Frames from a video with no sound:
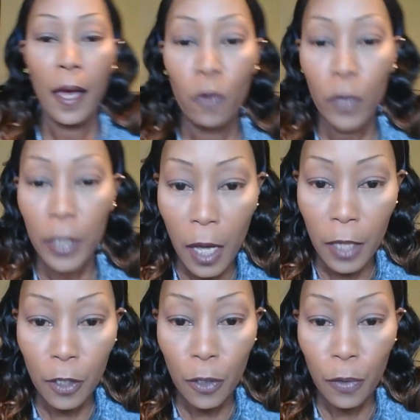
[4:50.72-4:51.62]
how we
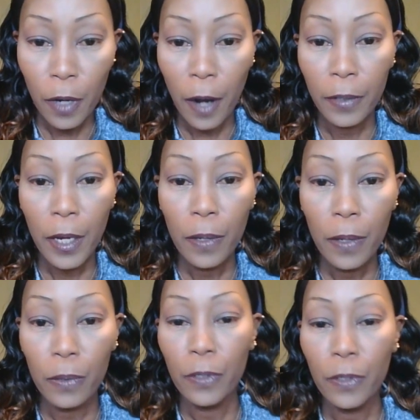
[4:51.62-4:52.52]
contour our
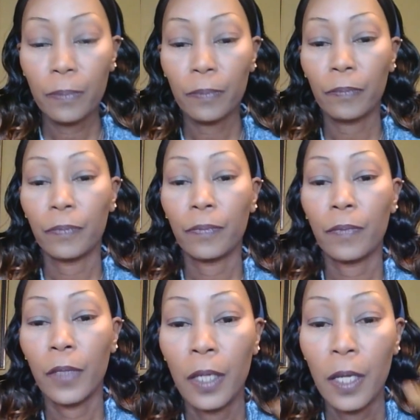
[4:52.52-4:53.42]
nose.
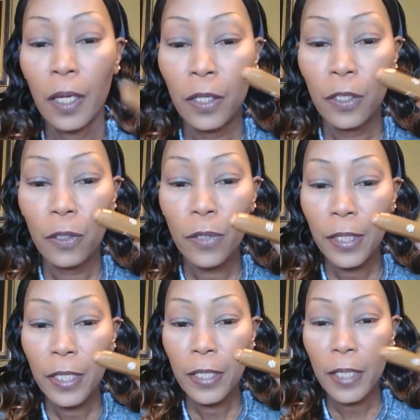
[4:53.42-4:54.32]

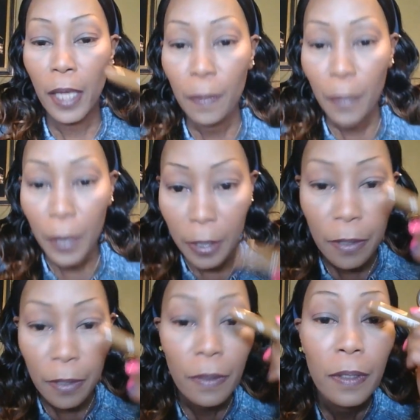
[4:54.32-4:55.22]
Using this same
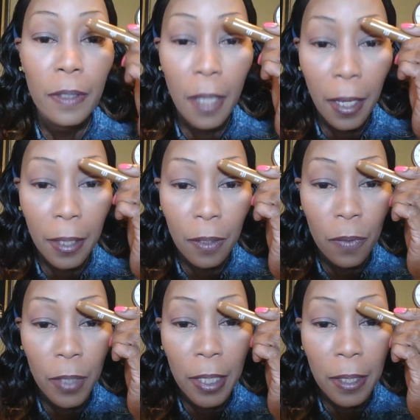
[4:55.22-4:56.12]
pencil, I
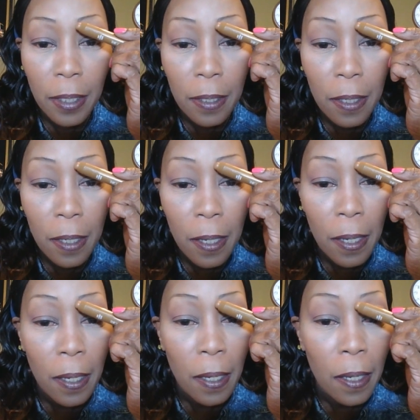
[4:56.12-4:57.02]
go in
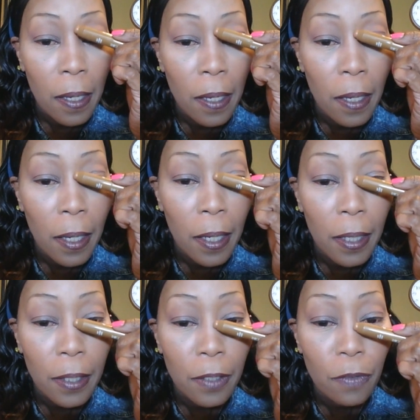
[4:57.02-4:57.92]

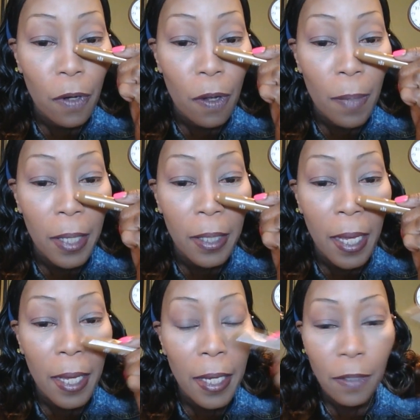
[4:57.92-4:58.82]
and draw my
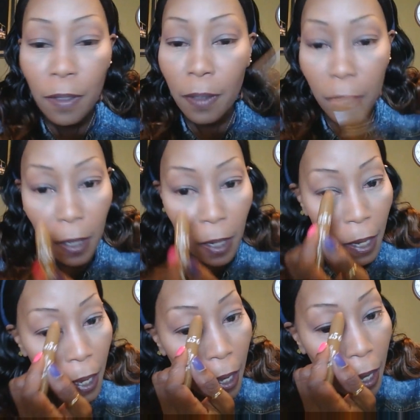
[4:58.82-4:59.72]
line.
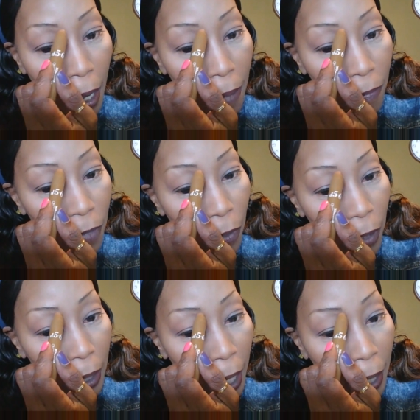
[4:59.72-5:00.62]
I'm
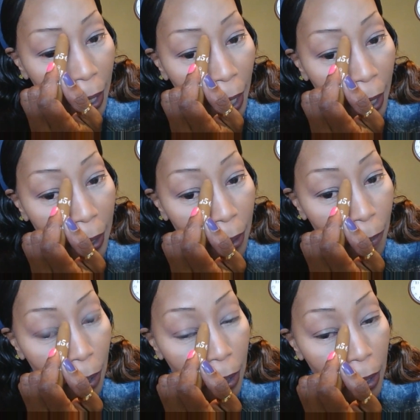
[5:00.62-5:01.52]
very
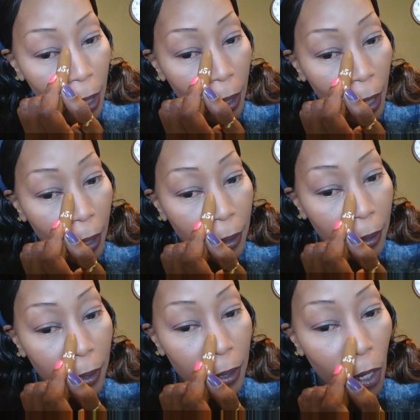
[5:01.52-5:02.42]
light-handed because I like
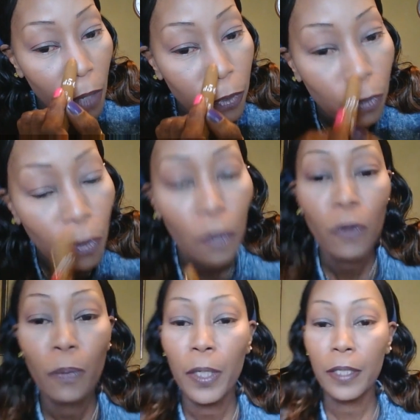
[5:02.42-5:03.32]
a soft
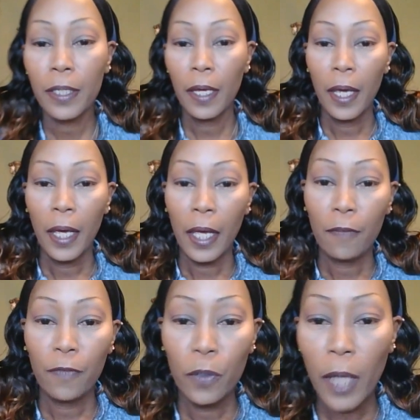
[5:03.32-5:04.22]
stroke, but
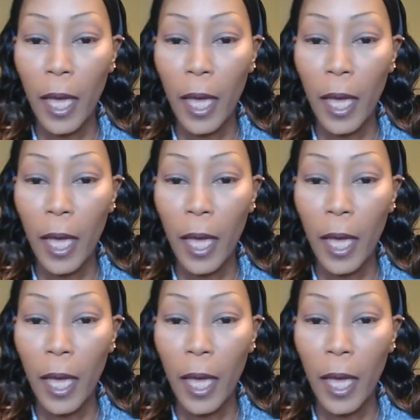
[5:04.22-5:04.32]
if